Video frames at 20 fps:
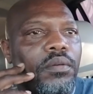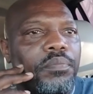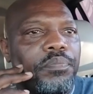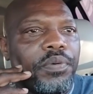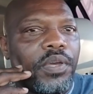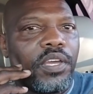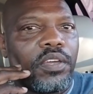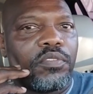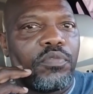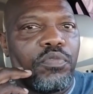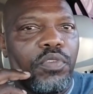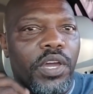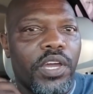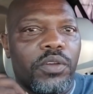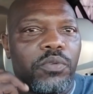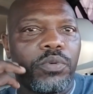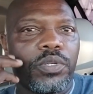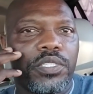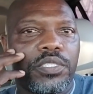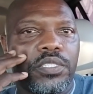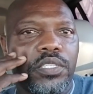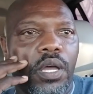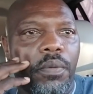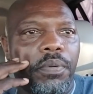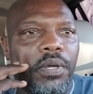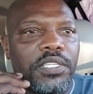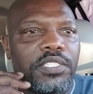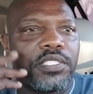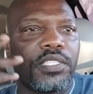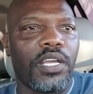to you guys. Big Rick, what's up?
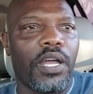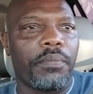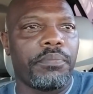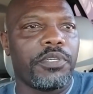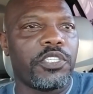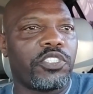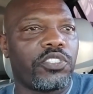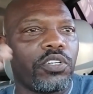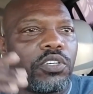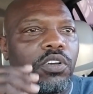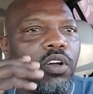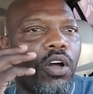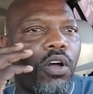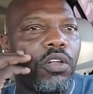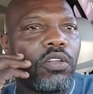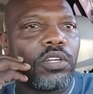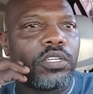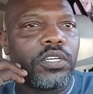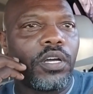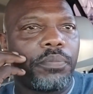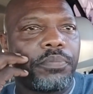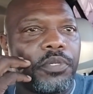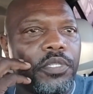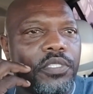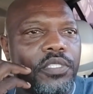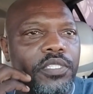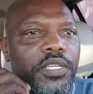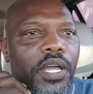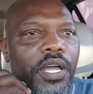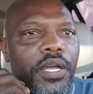I see I missed your call a couple
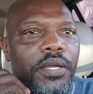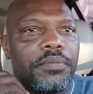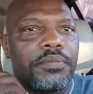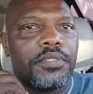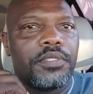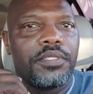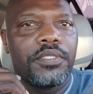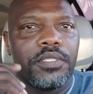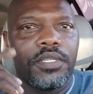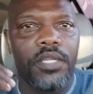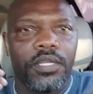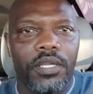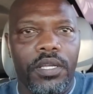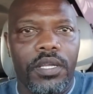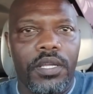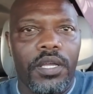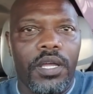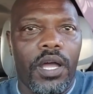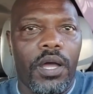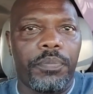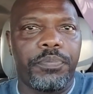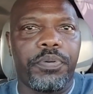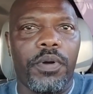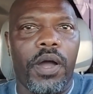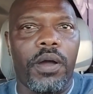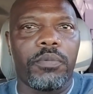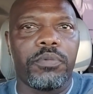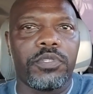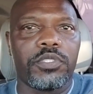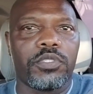of times. I
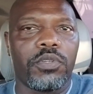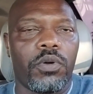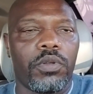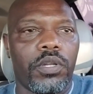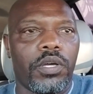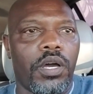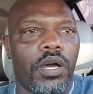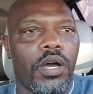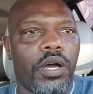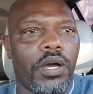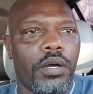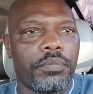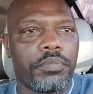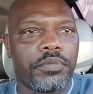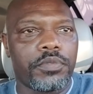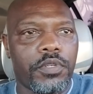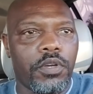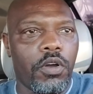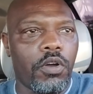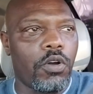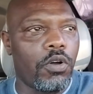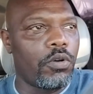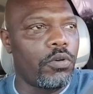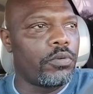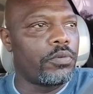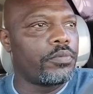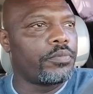probably was on a call.